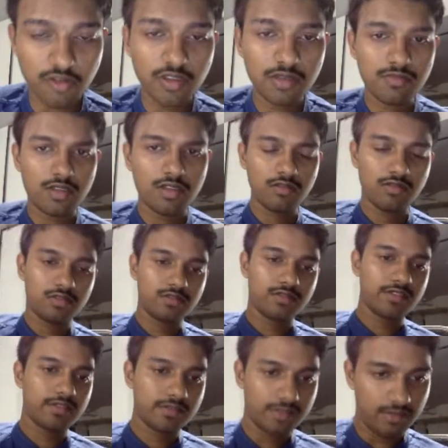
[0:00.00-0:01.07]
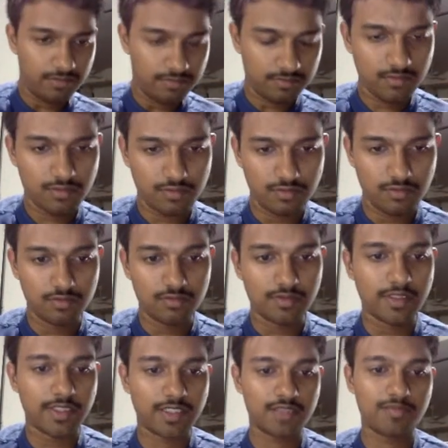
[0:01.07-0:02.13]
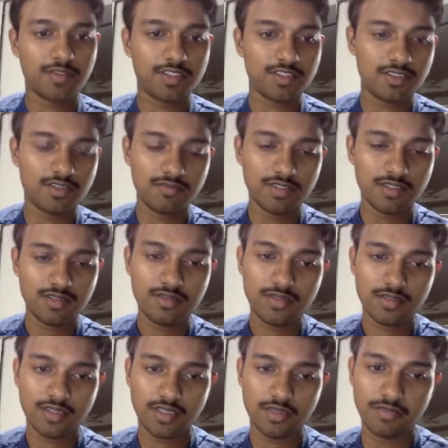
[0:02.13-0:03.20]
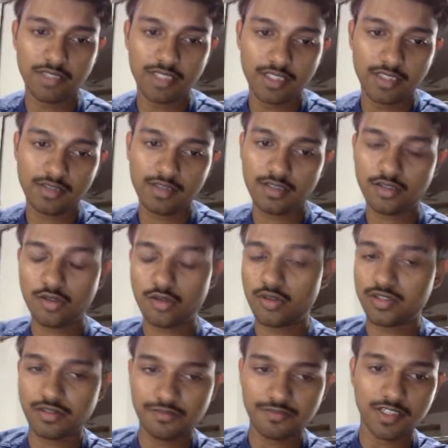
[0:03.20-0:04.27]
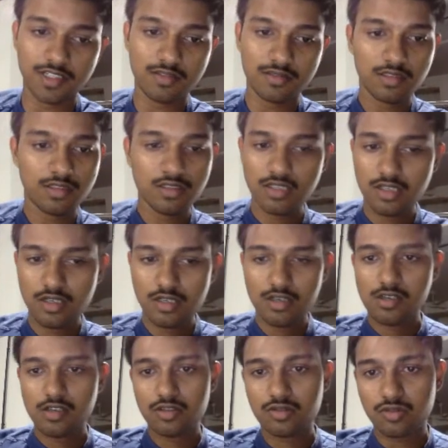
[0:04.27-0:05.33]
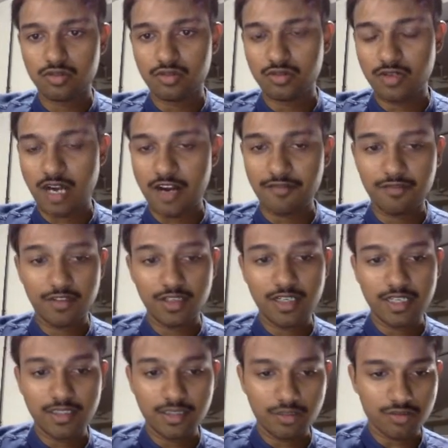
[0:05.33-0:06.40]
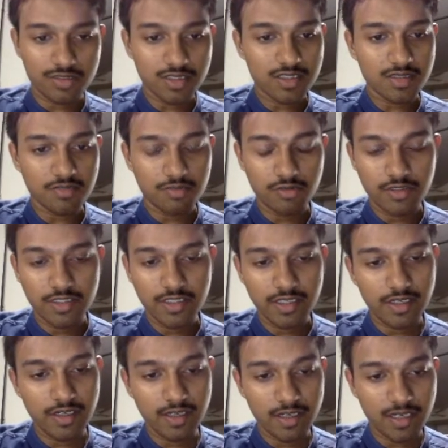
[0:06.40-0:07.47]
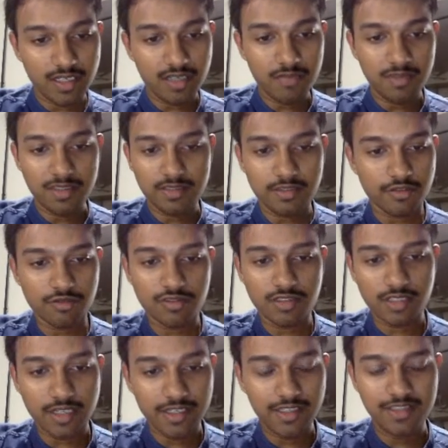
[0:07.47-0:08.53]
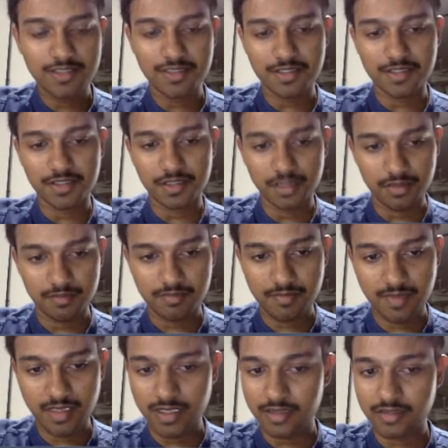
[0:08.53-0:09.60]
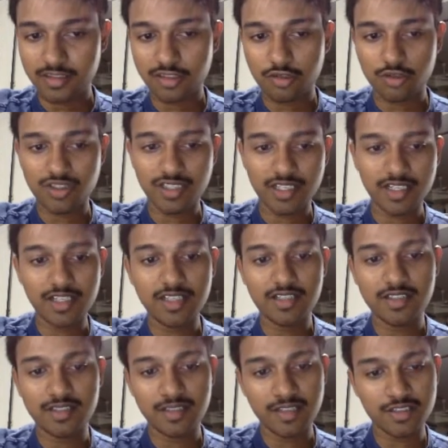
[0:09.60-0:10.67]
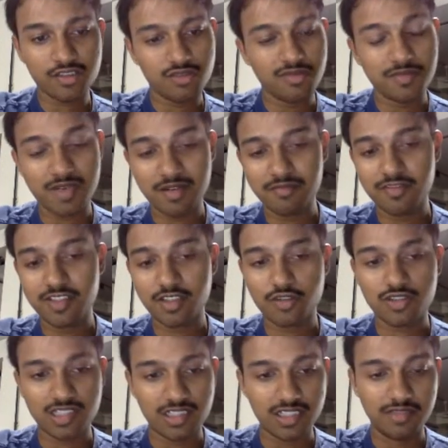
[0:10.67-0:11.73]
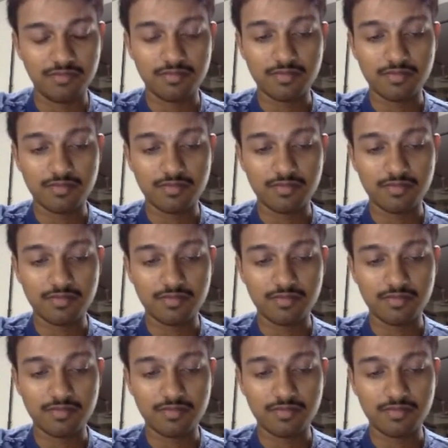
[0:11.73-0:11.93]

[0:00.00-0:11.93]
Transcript: Loading part of questions is done, so the next part come is updating the question file. So after like the question is uploaded in a database, a question ID is generated, and that question ID has to be mapped with the question name.